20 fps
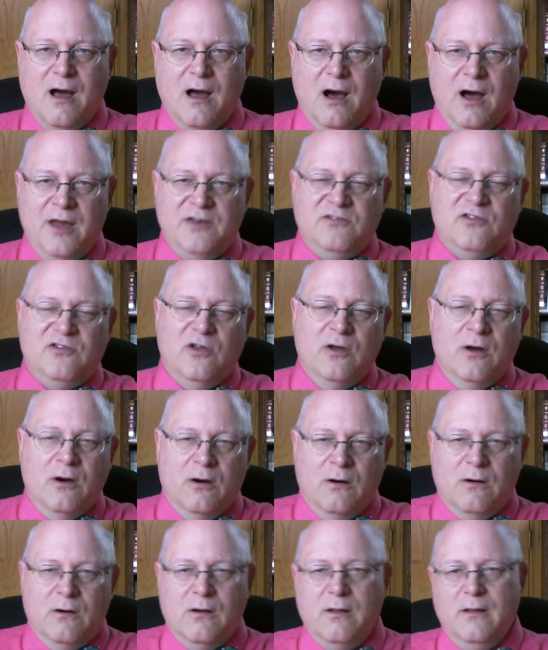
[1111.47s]

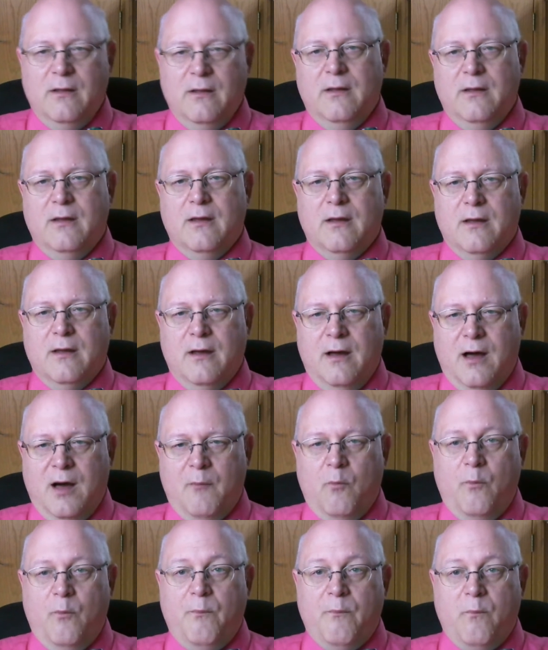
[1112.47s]
until
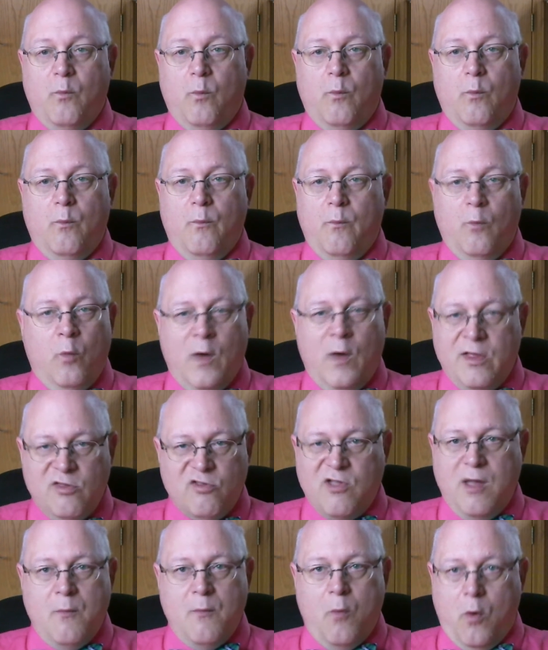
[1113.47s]

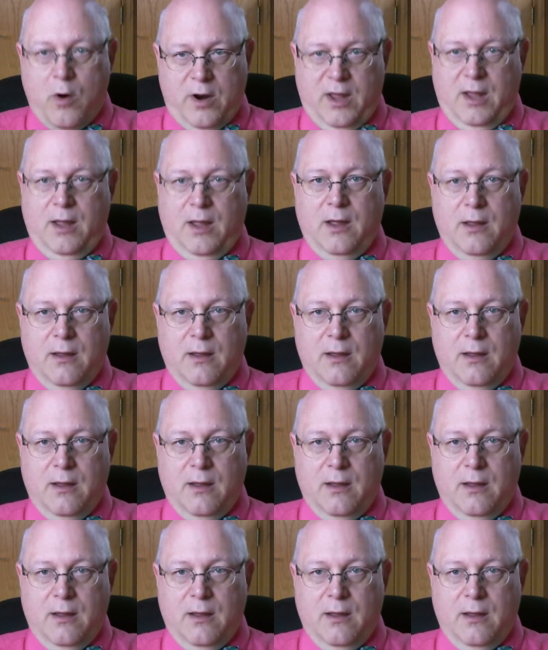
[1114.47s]
Wednesday morning.